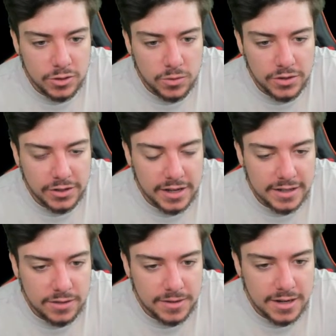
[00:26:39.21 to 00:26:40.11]
the new 100K
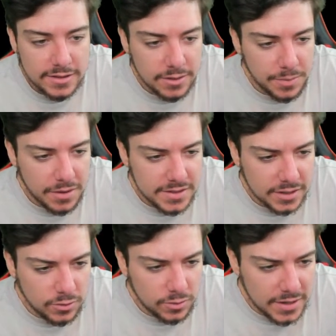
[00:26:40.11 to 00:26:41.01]
account right now, because I would probably
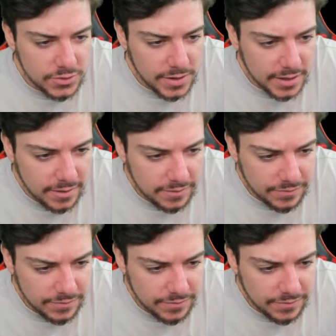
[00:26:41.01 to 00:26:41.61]
take gold buys right now.